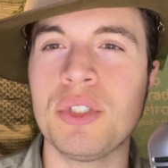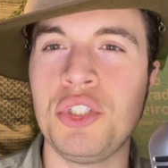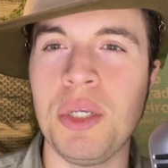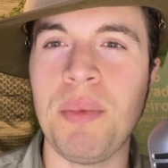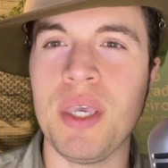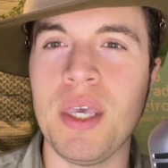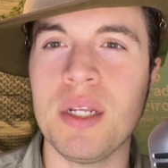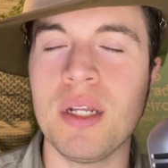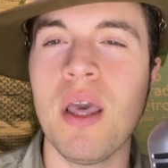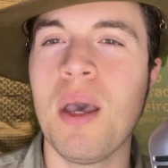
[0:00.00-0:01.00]
shipping
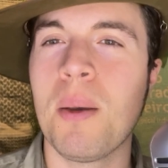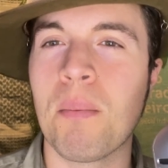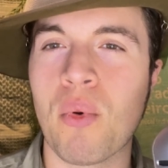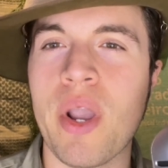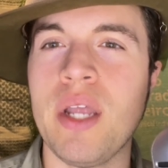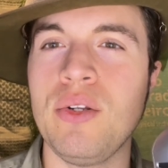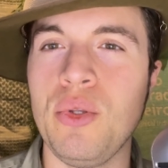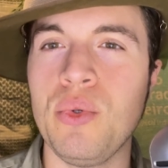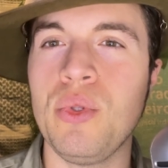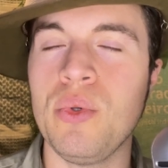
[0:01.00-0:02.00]
in brand
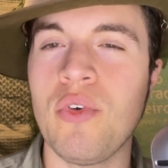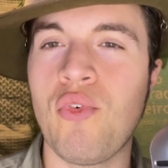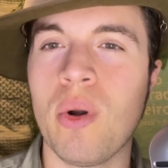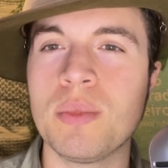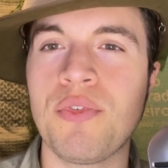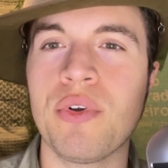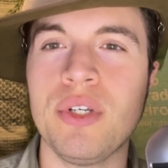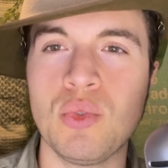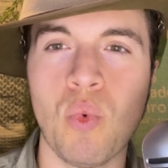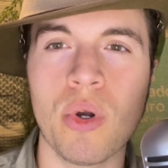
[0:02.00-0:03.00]
new uniforms for
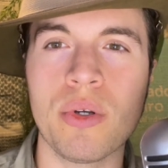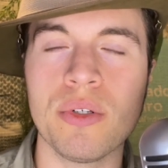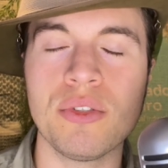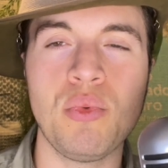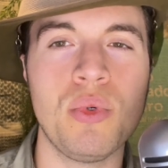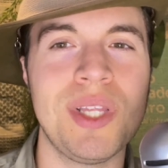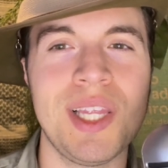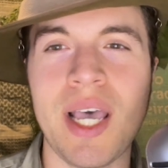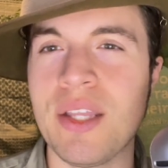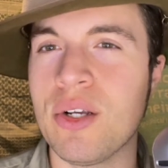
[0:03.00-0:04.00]
his workers with
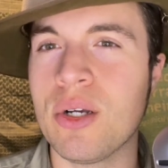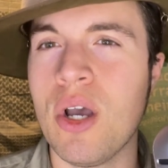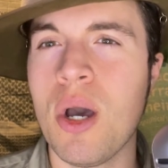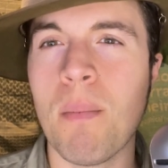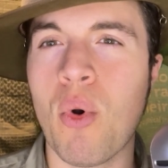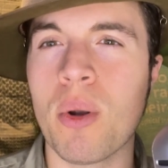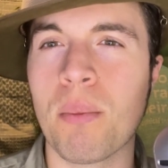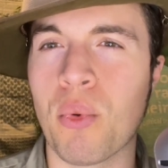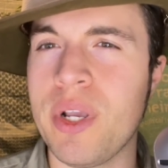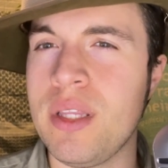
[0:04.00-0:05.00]
lighter, more
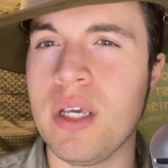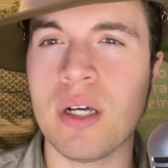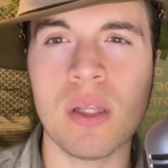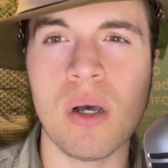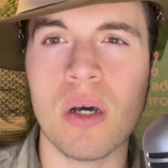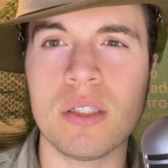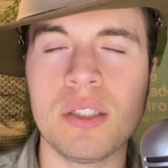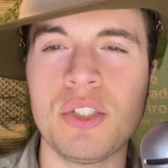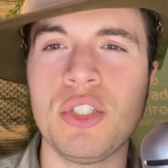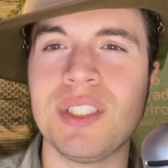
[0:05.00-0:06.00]
breathing cloths
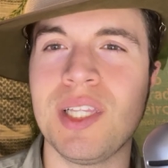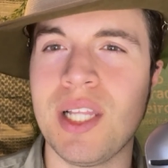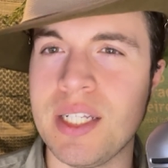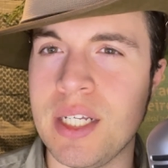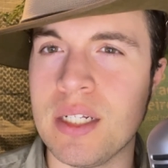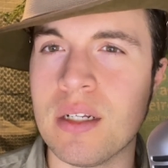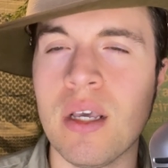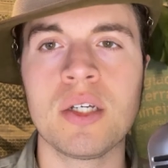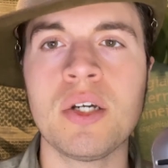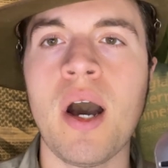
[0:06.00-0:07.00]
such as linen.
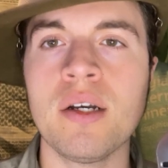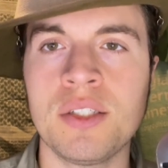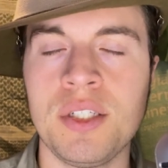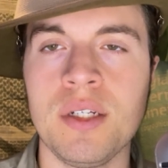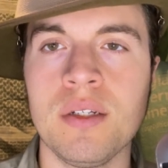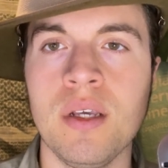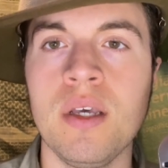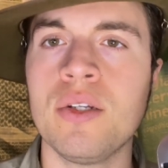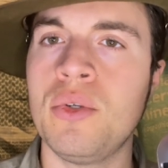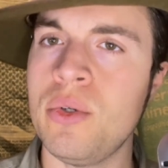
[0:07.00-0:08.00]
Coxon
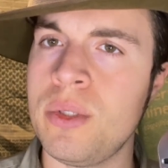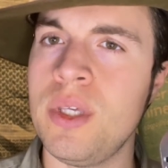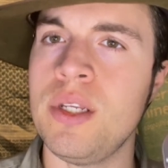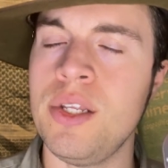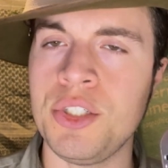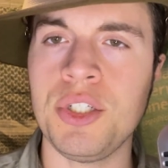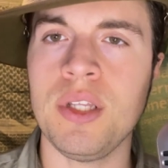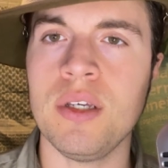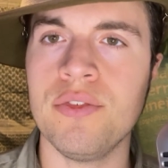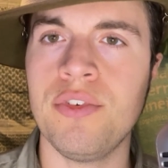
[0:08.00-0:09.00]
took the
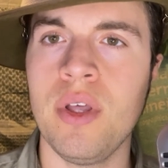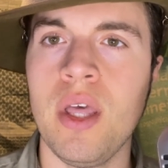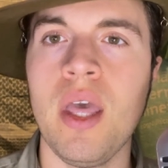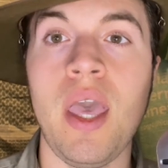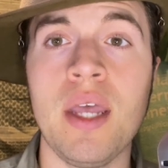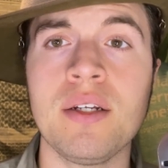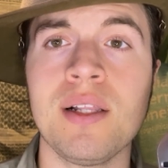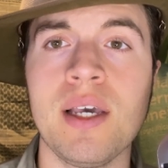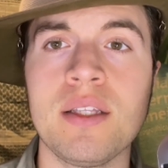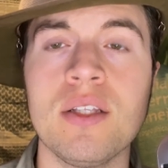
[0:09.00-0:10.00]
initiative and
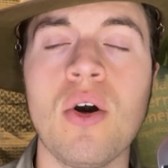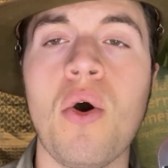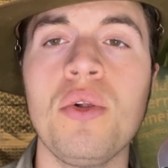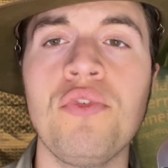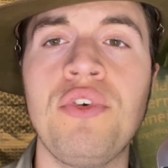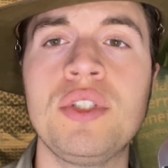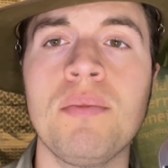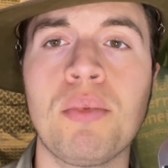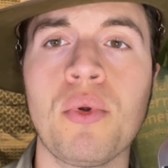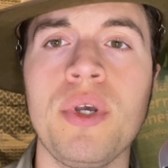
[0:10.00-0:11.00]
collected all of his
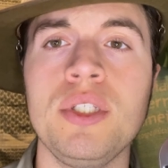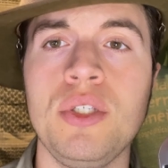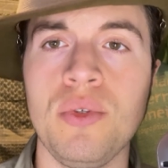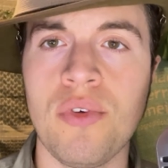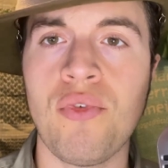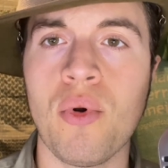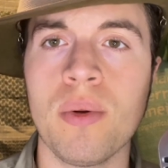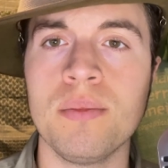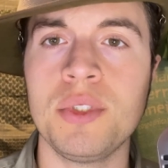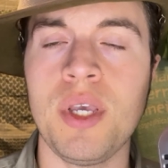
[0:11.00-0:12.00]
employees'
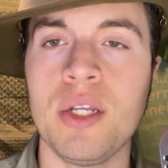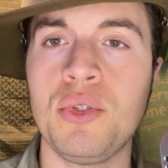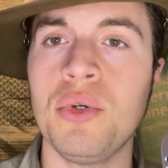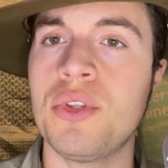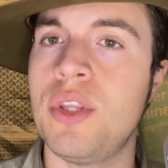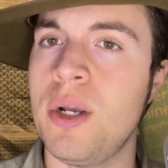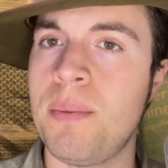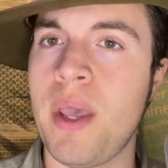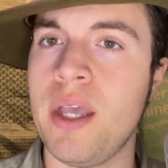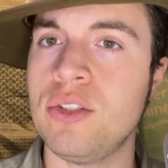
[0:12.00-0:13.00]
uniforms and took their
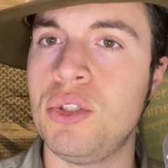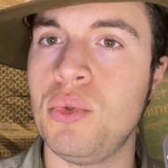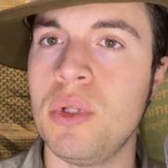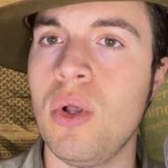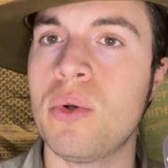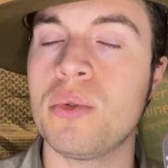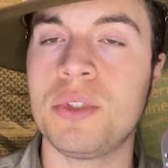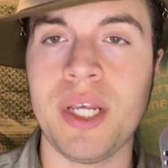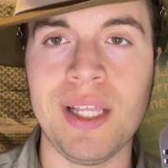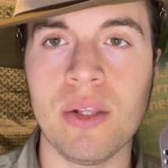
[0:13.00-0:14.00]
pants to a local
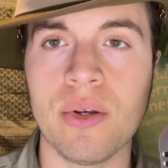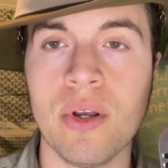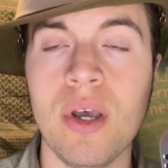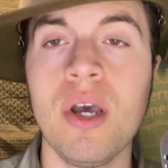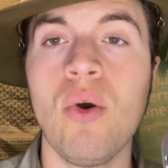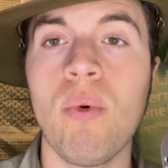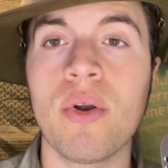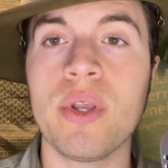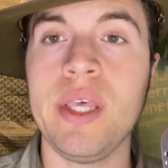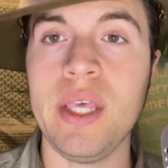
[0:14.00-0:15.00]
tailor, where
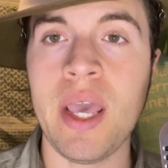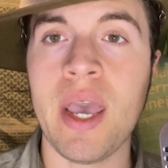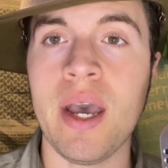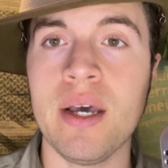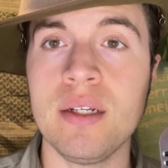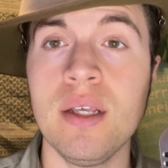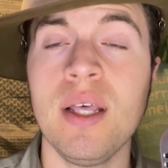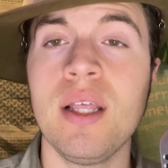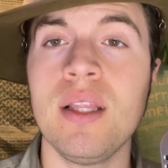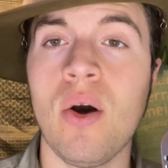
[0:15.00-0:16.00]
he had
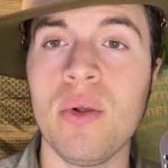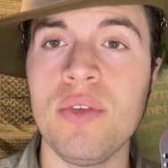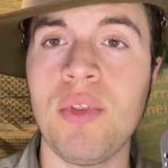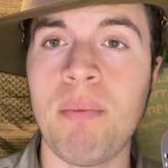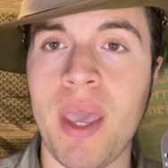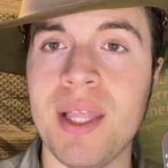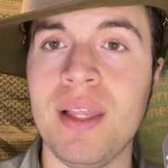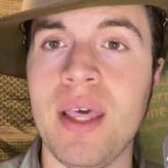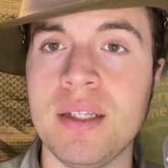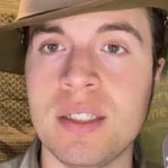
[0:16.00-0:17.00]
all of the pant
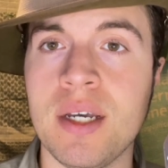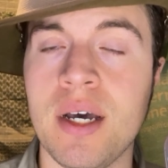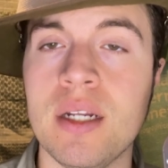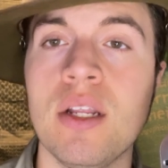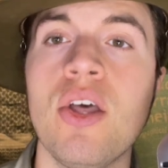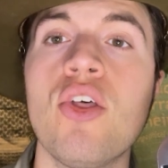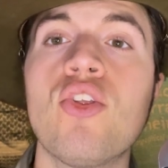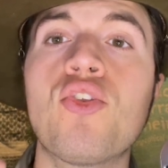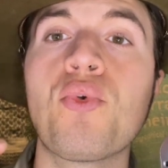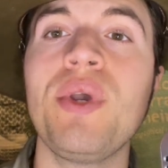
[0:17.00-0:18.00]
legs cut
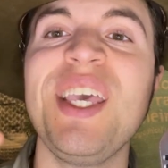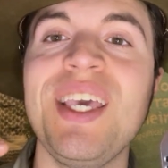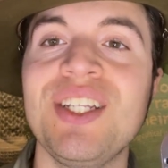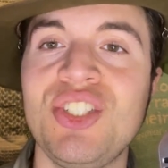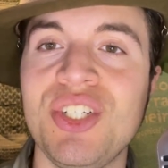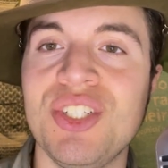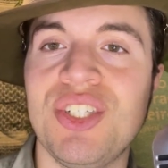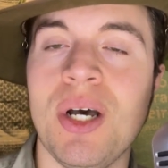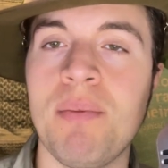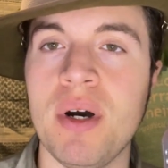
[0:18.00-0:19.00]
3 inches
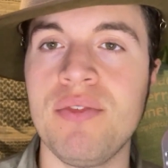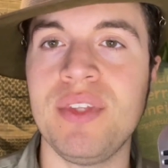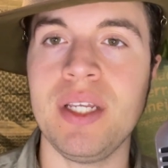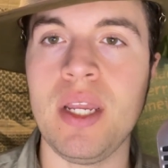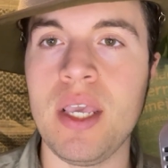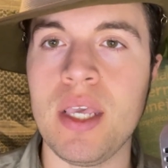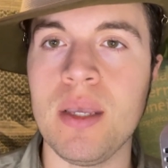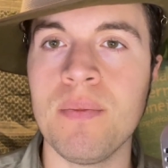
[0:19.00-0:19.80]
above the knee.